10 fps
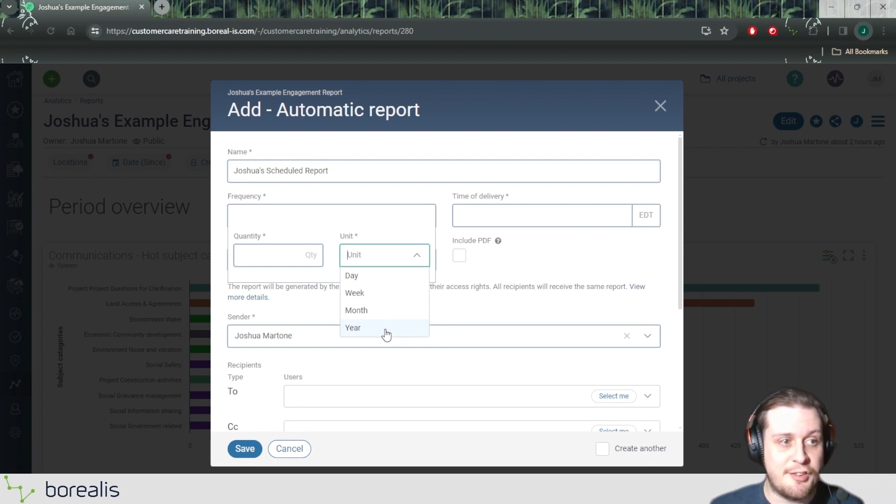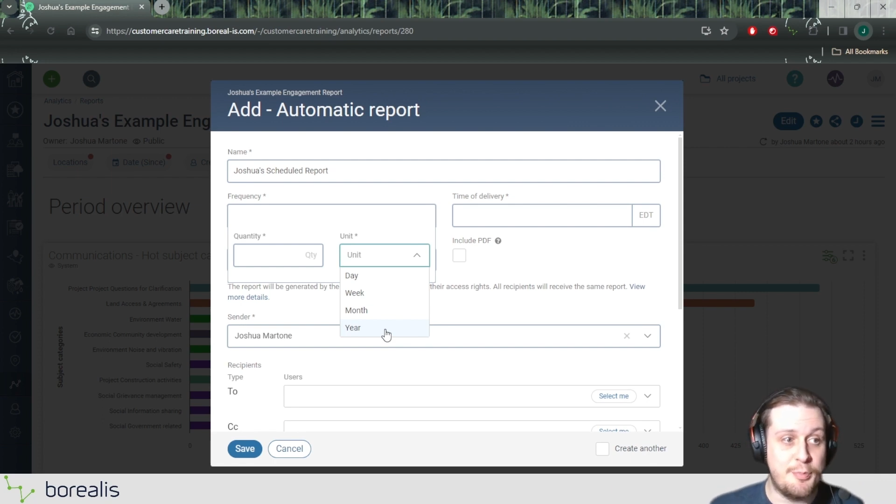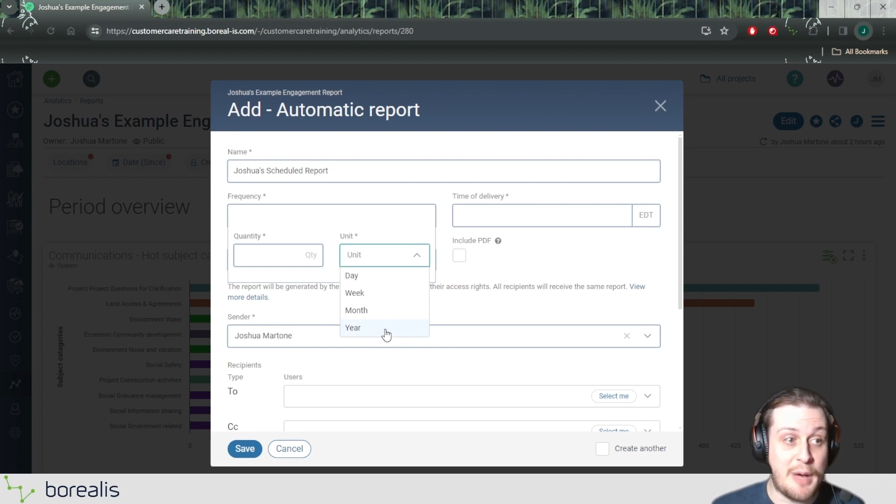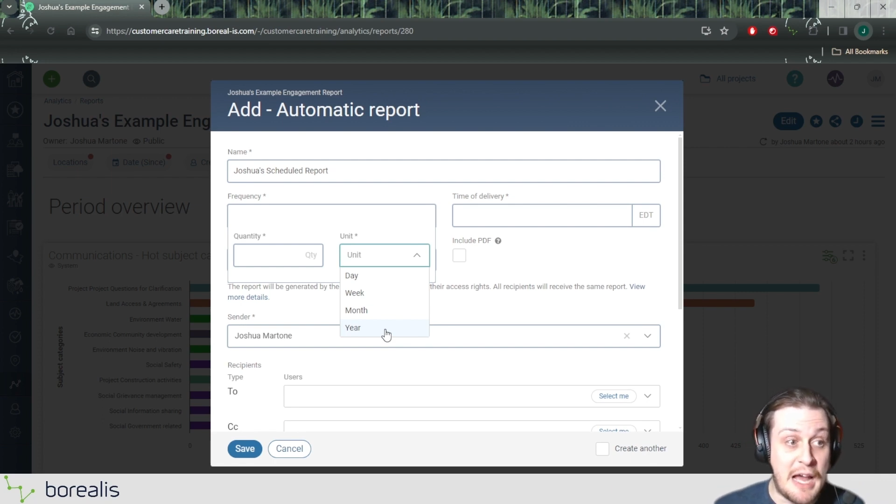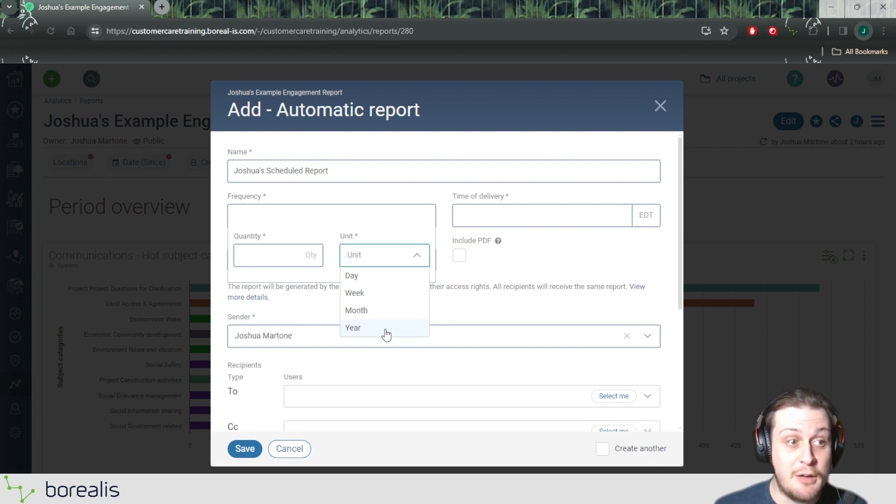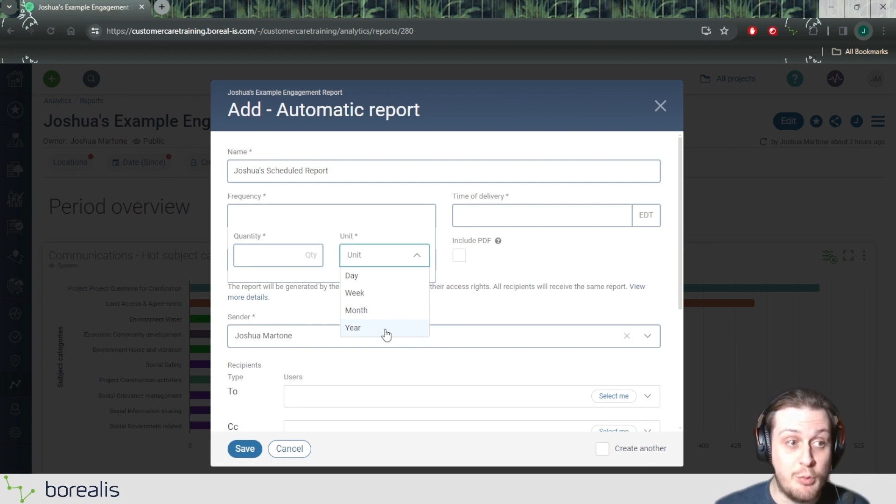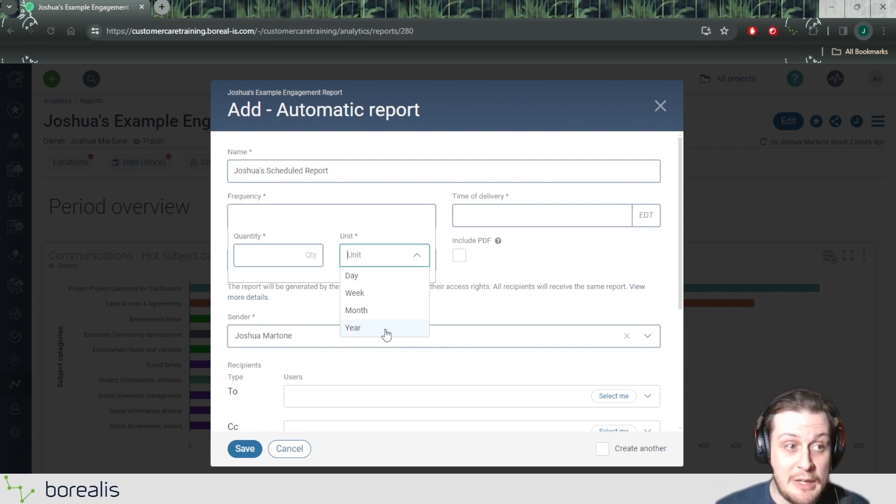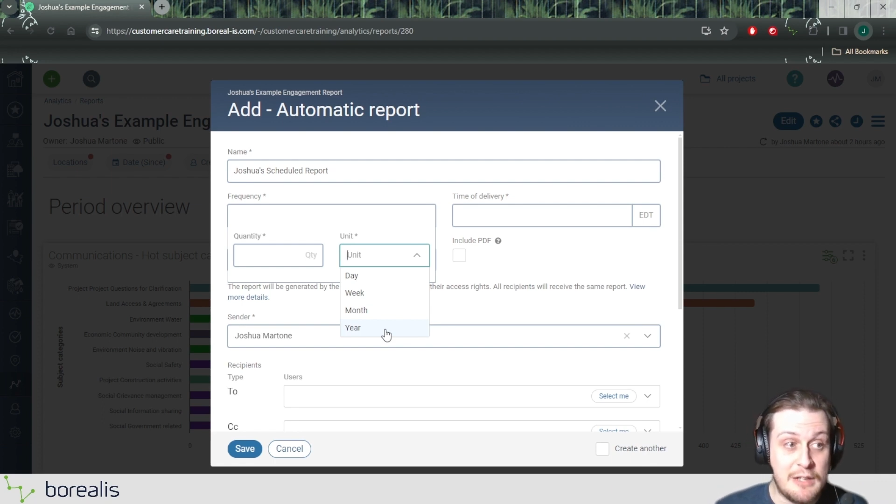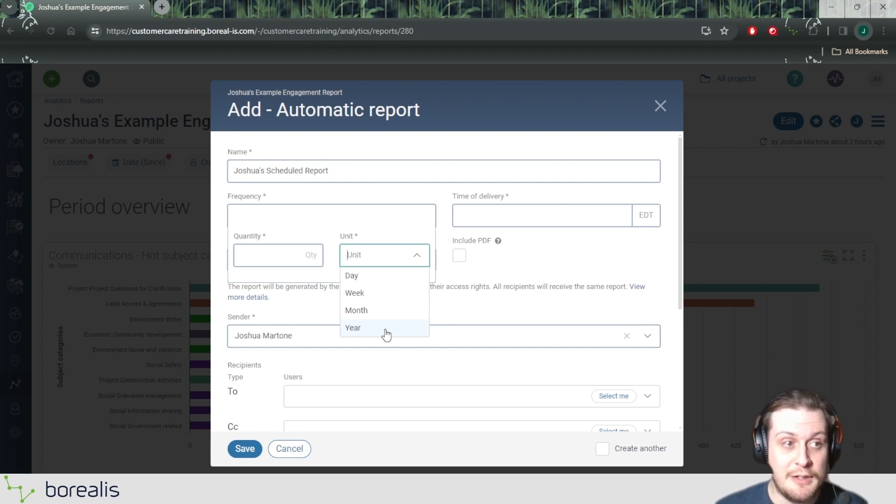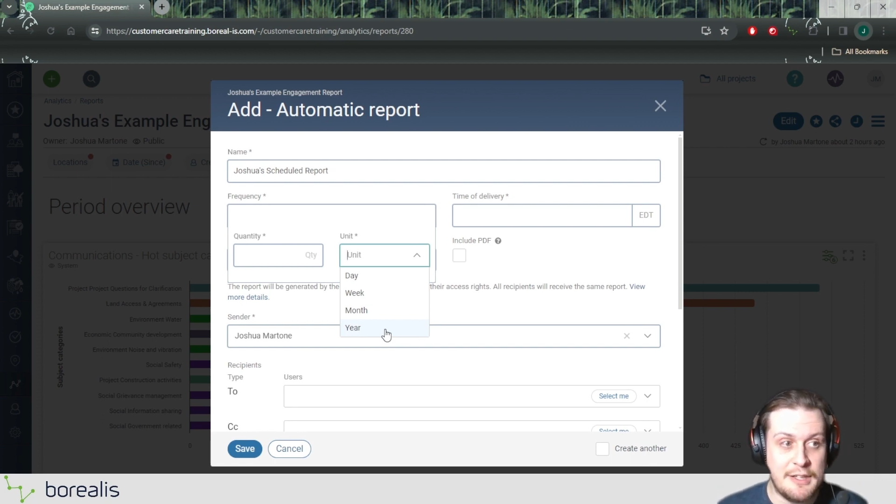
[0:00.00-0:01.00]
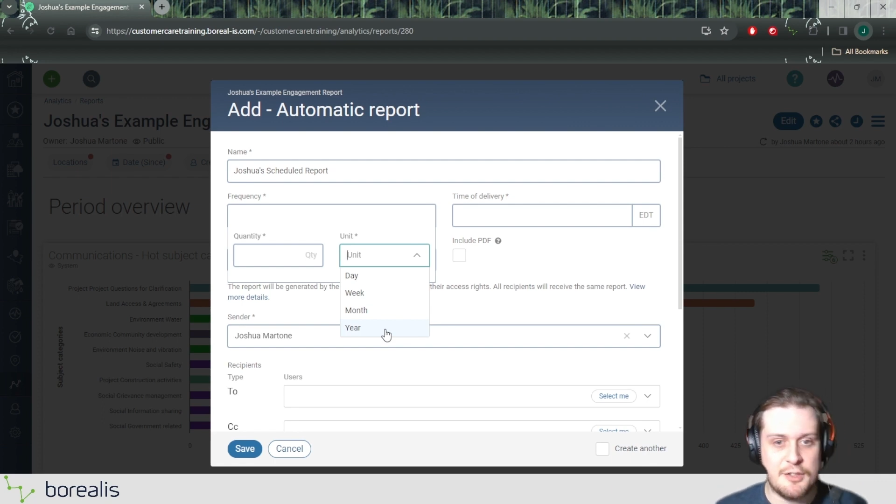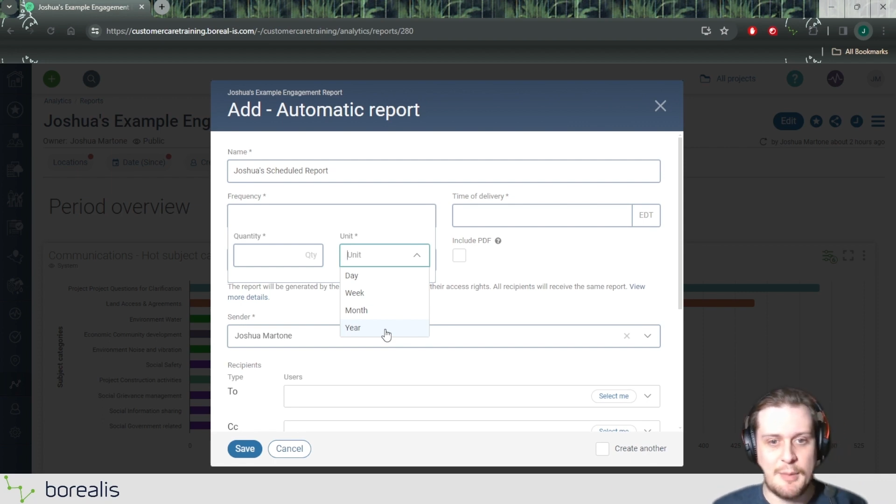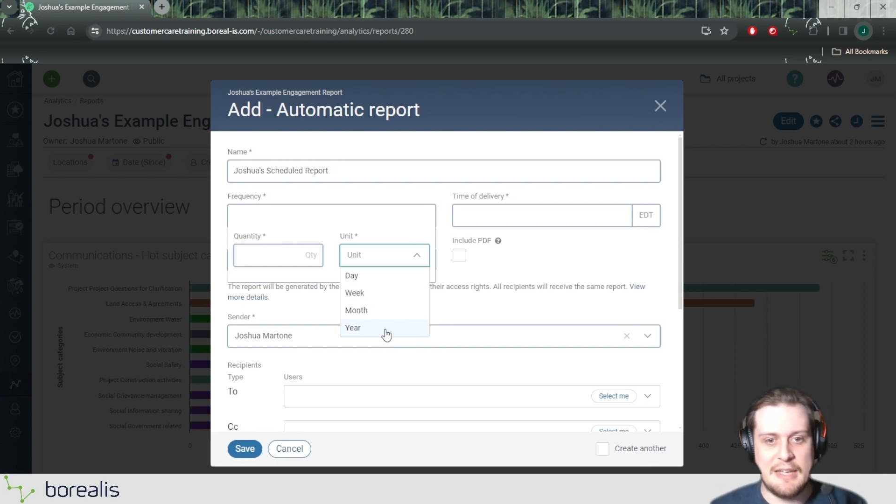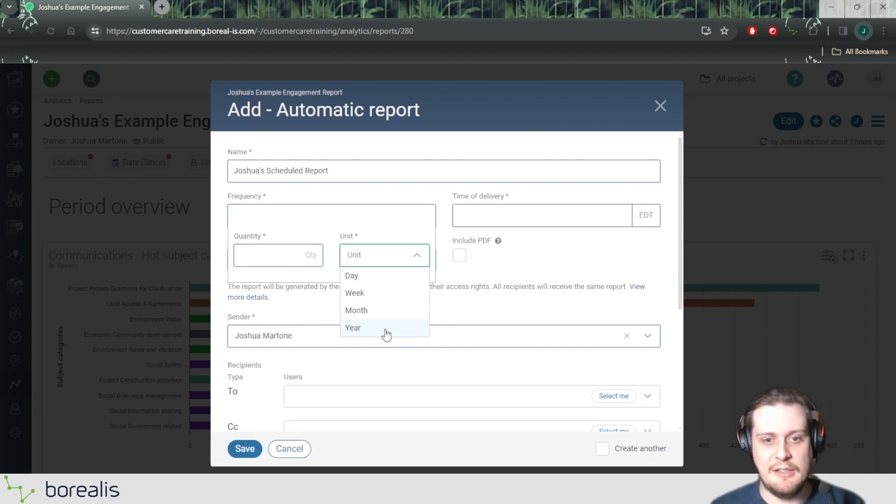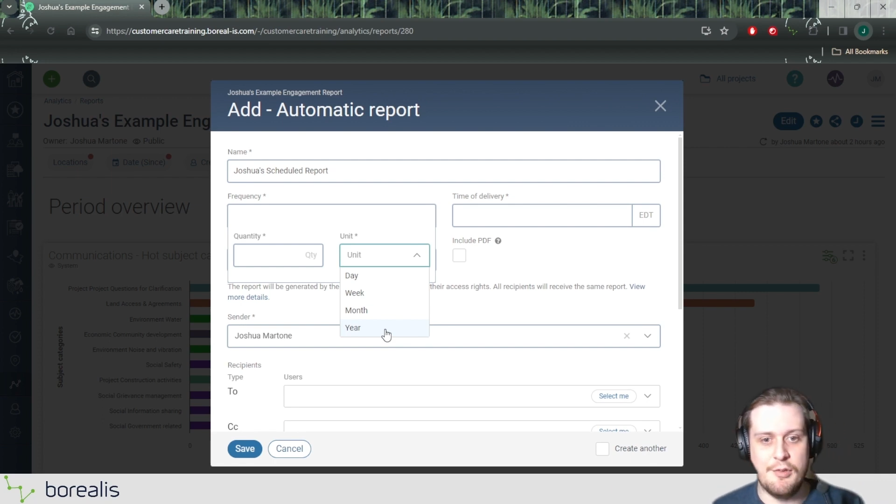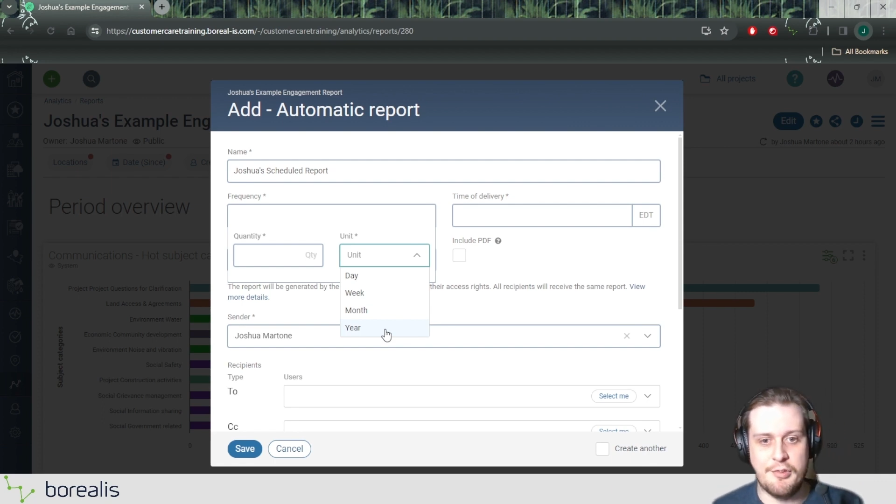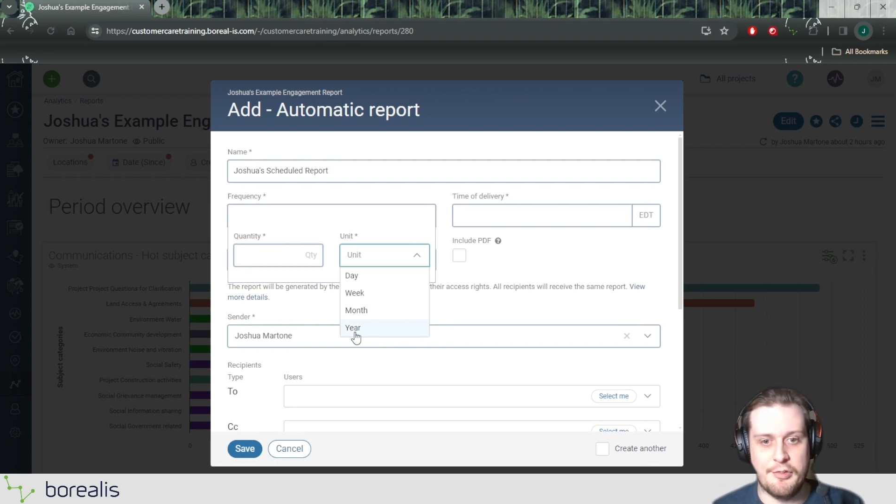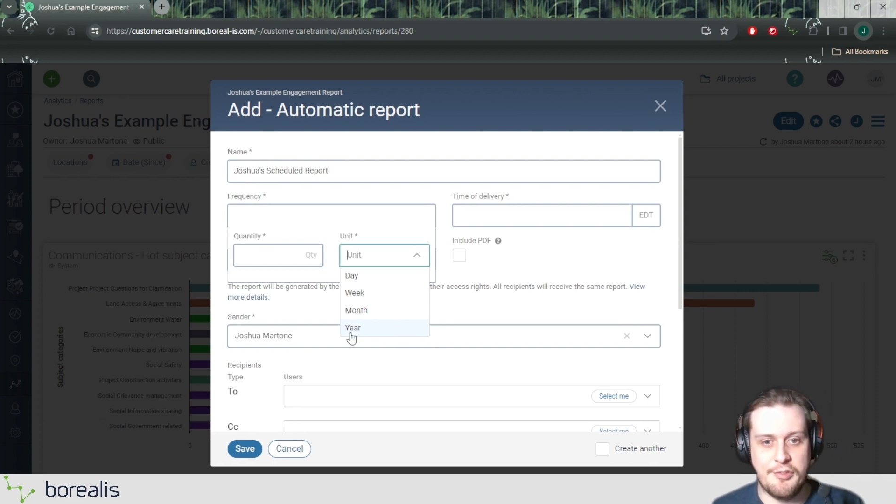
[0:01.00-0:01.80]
bi-weekly to my users.